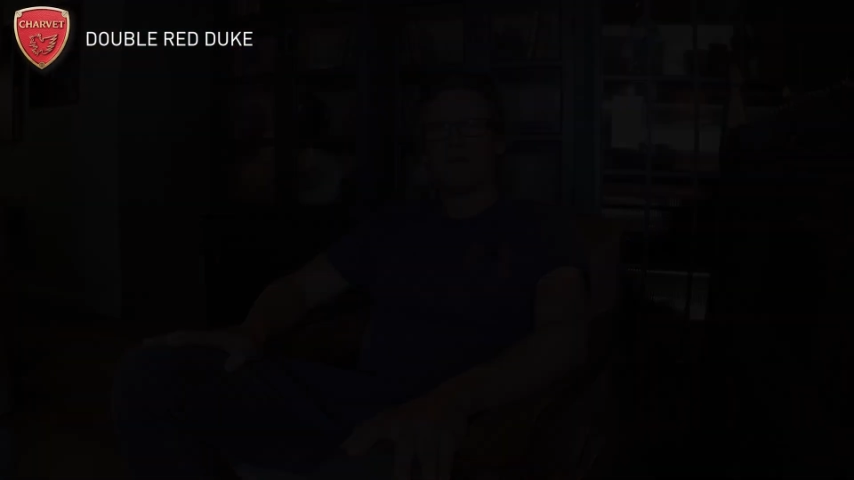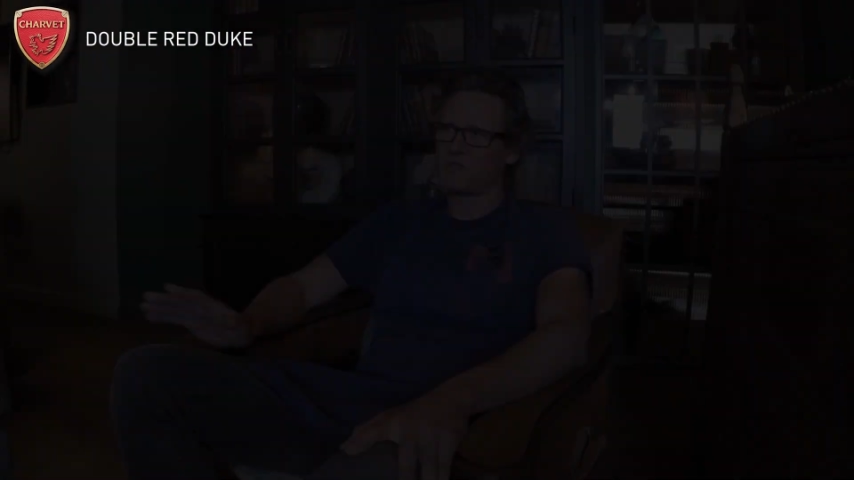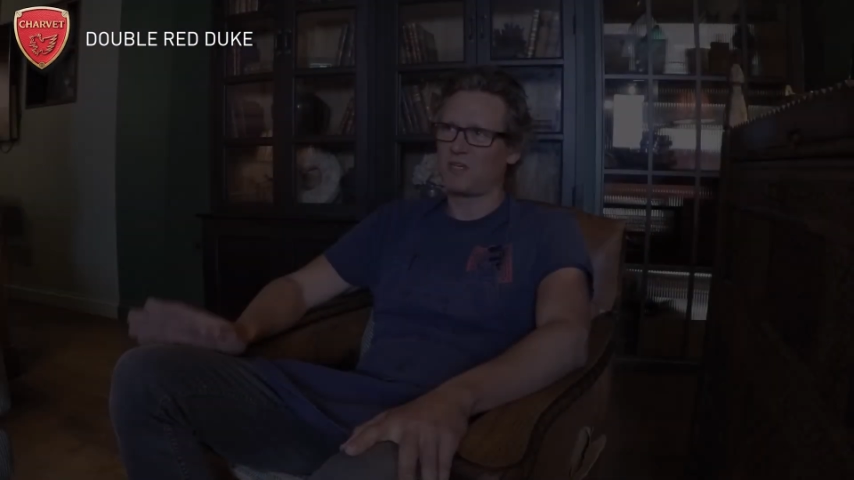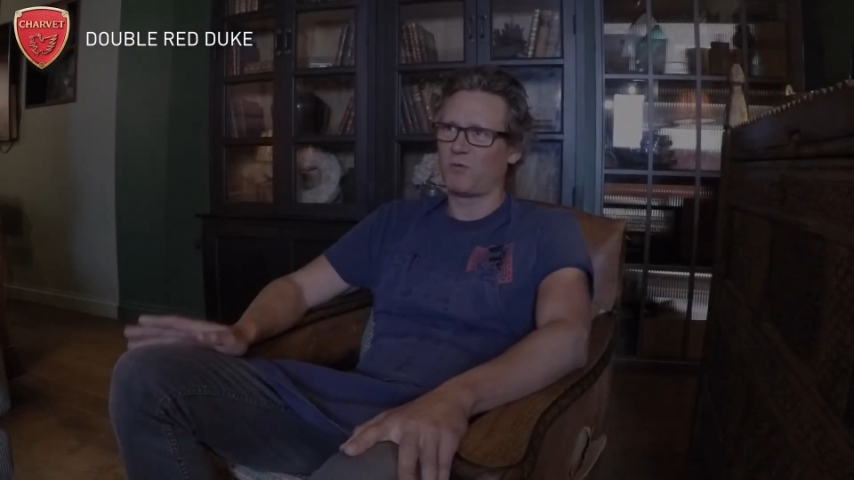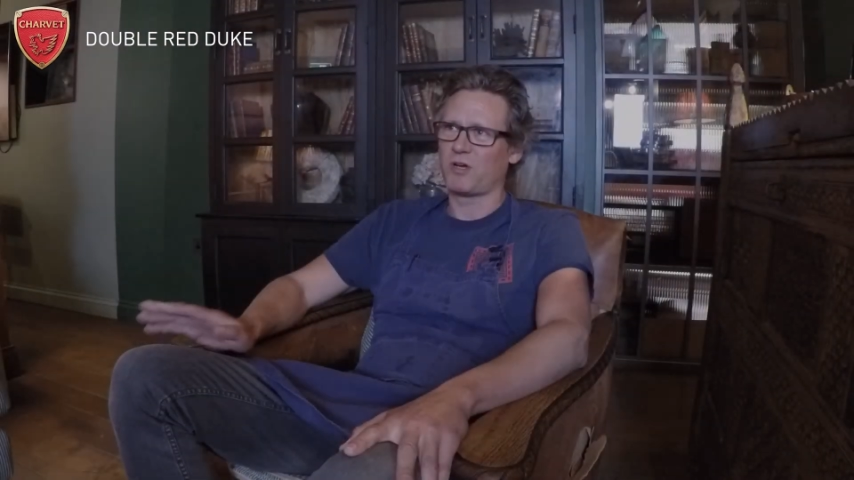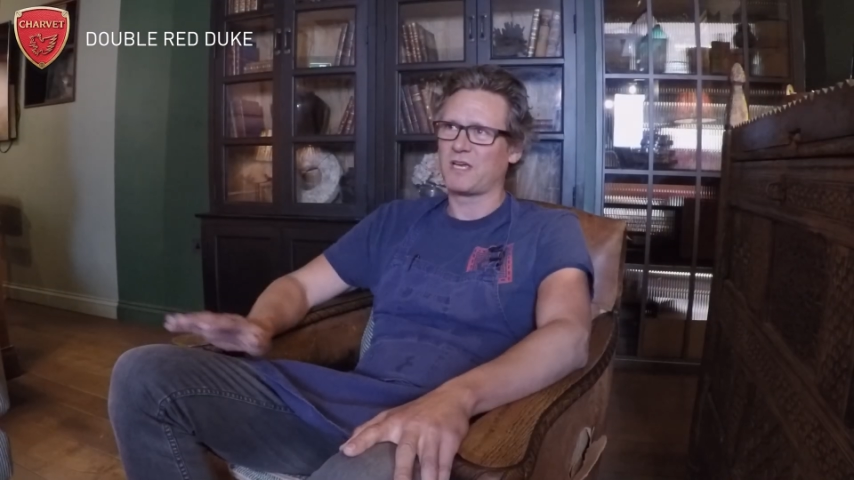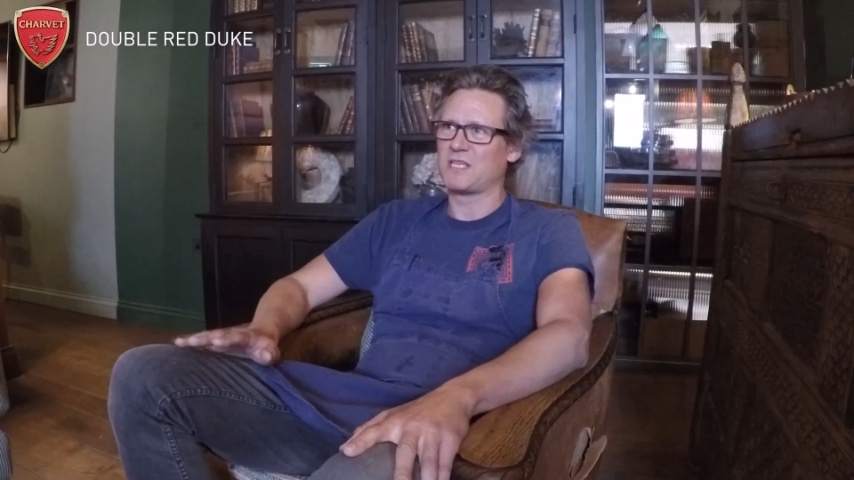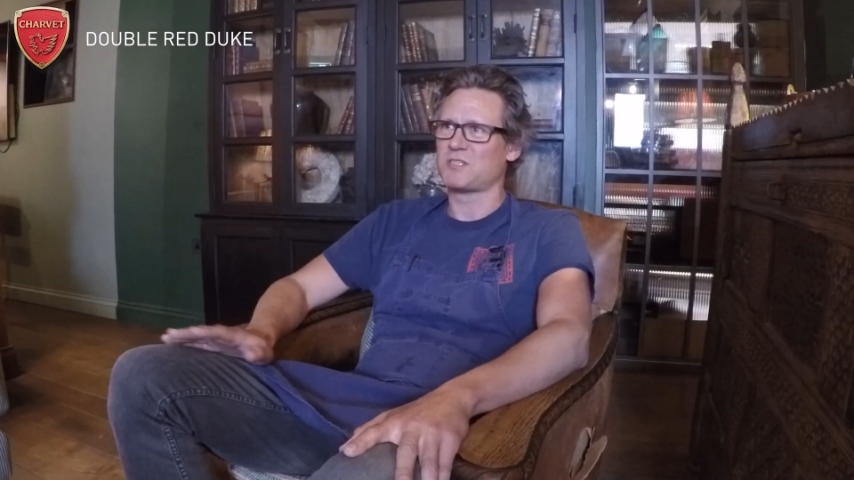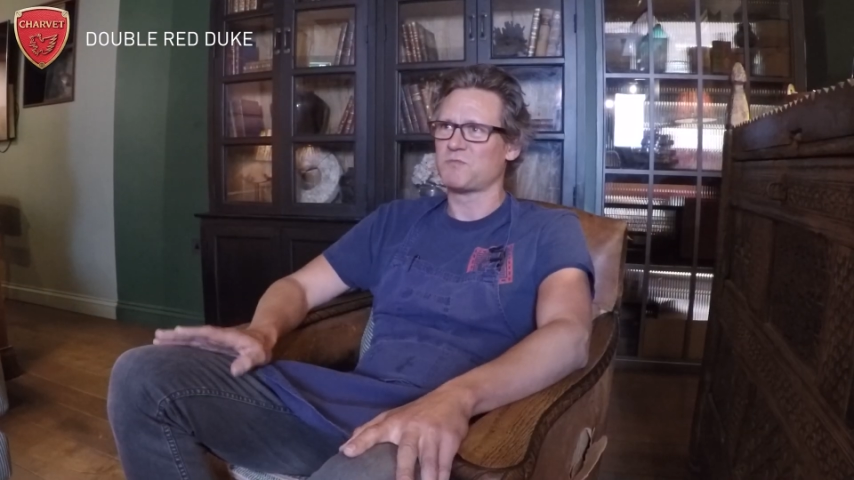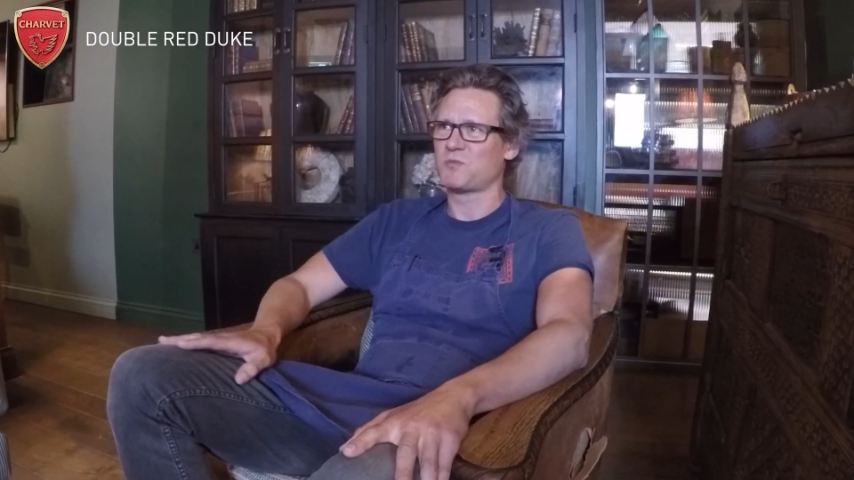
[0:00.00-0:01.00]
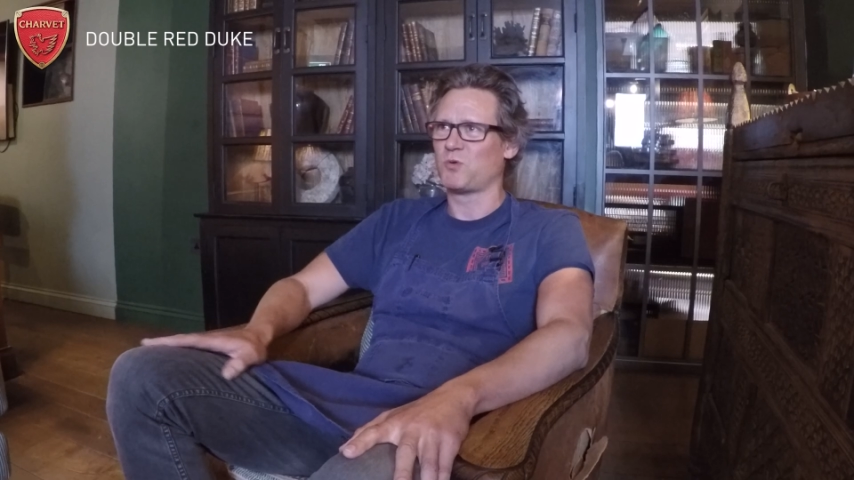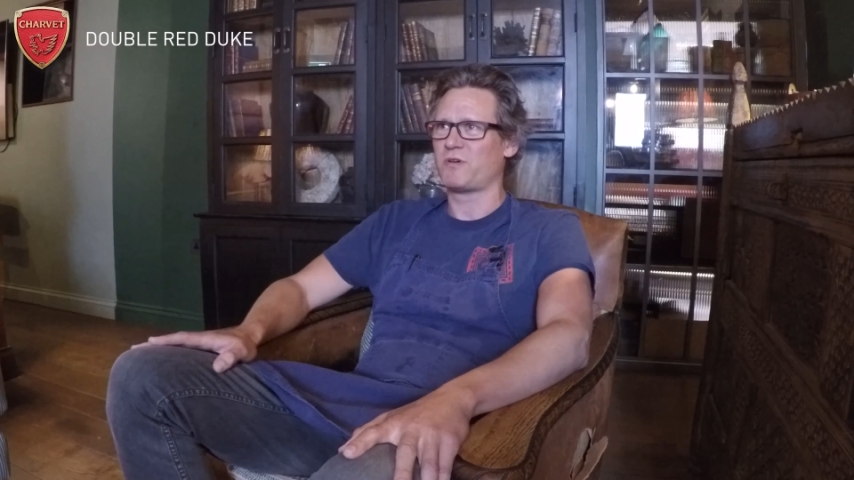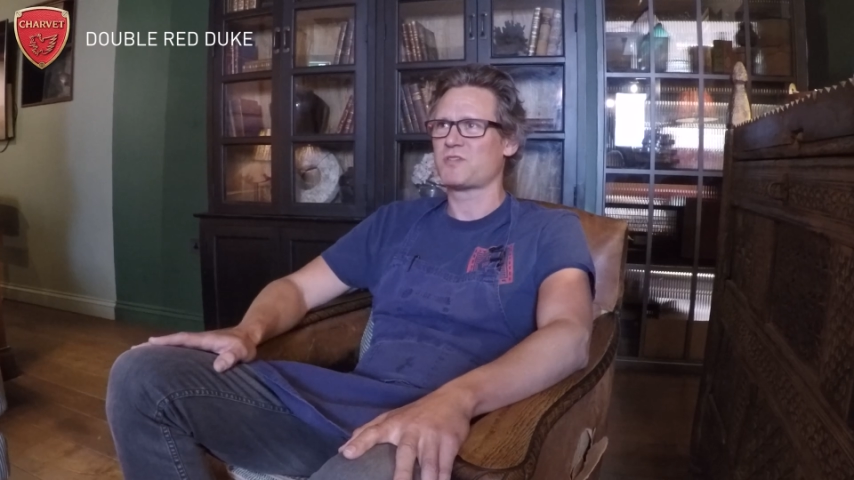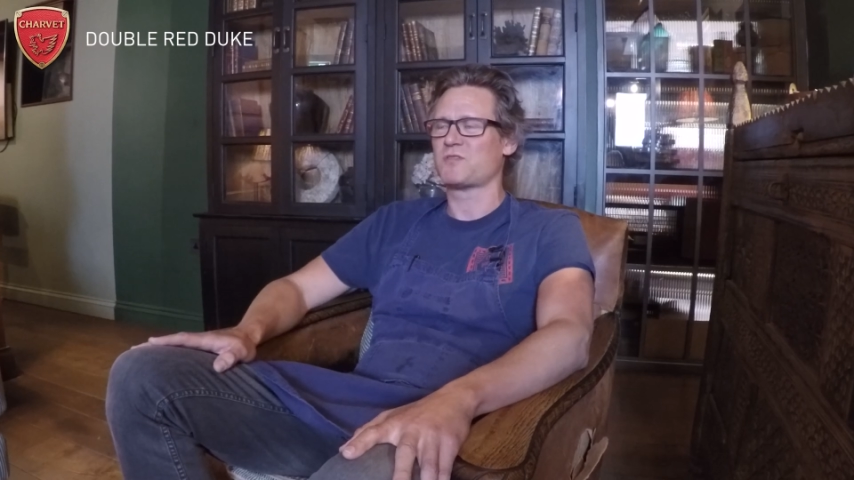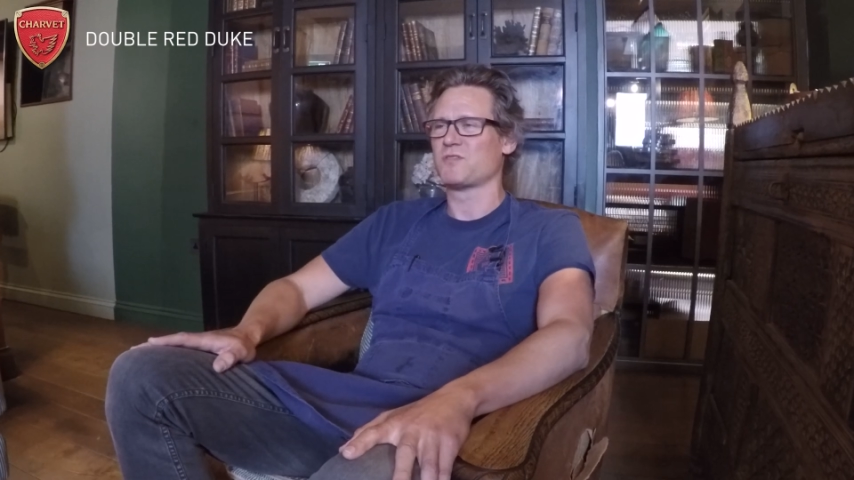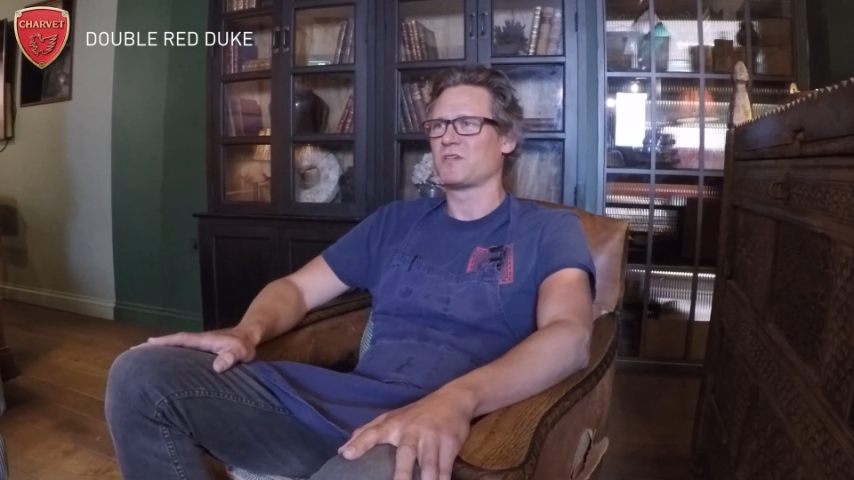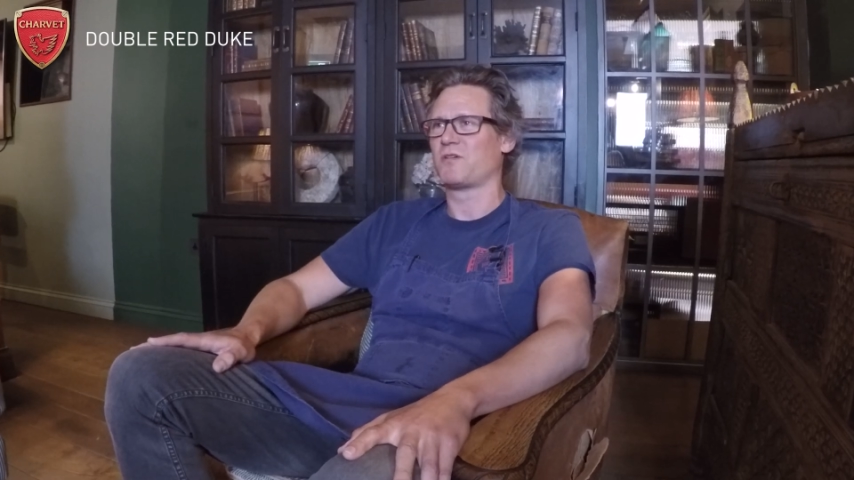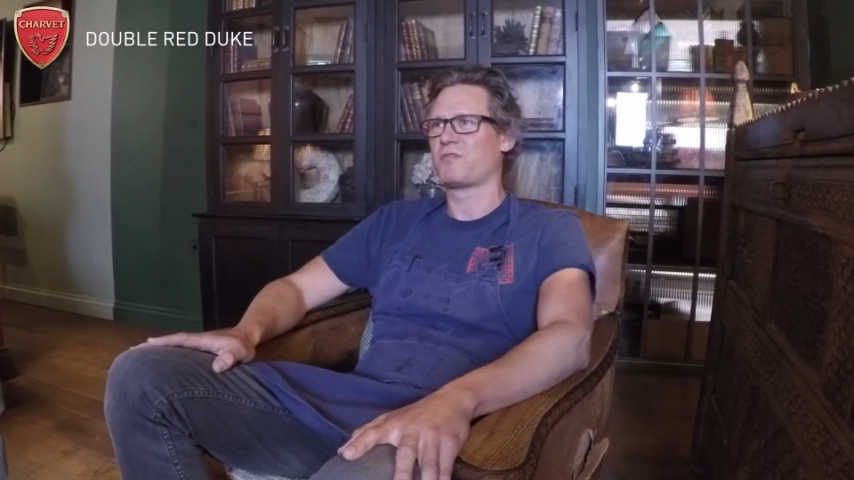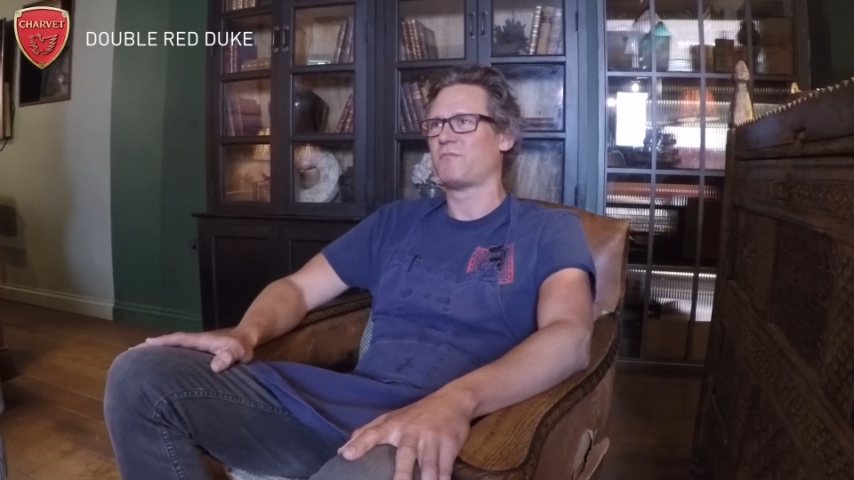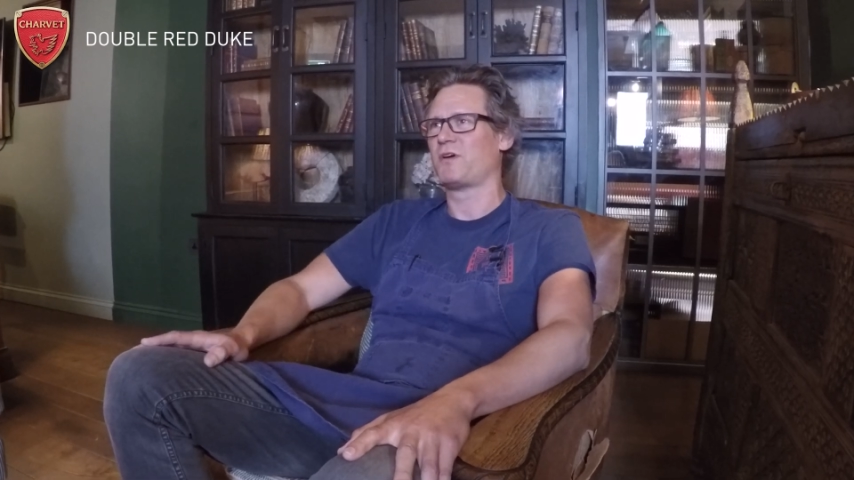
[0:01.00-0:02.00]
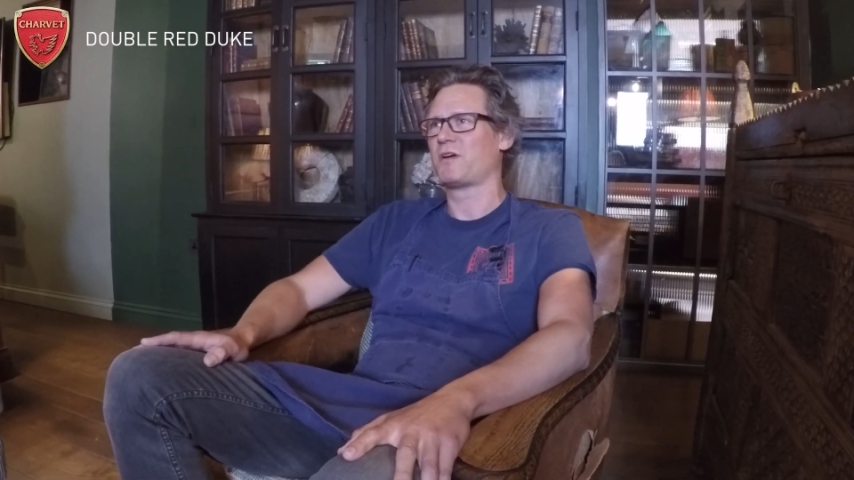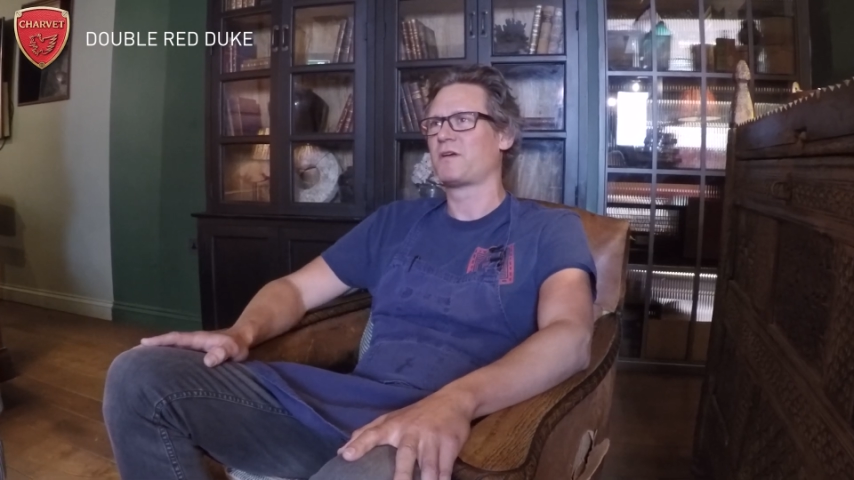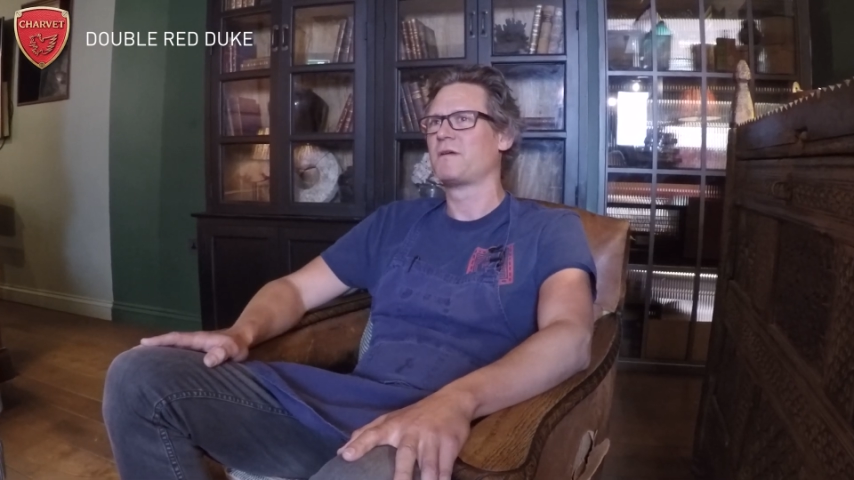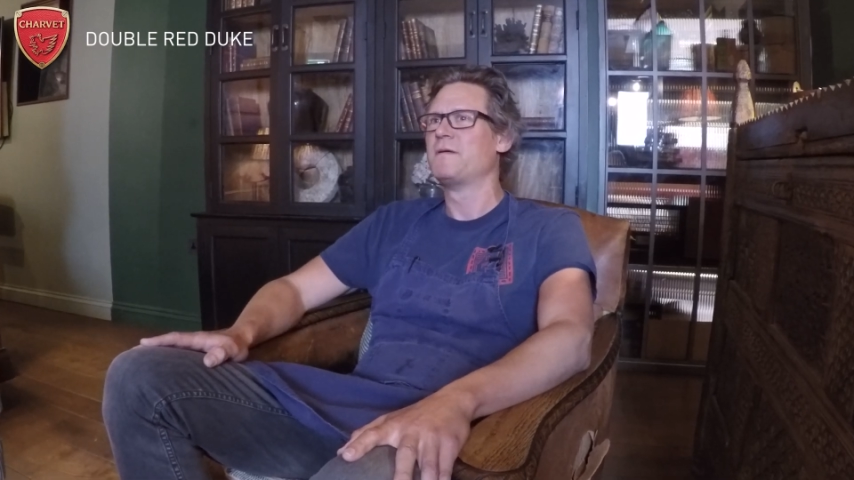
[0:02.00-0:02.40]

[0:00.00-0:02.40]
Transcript: Started working in some small restaurants in Gothenburg.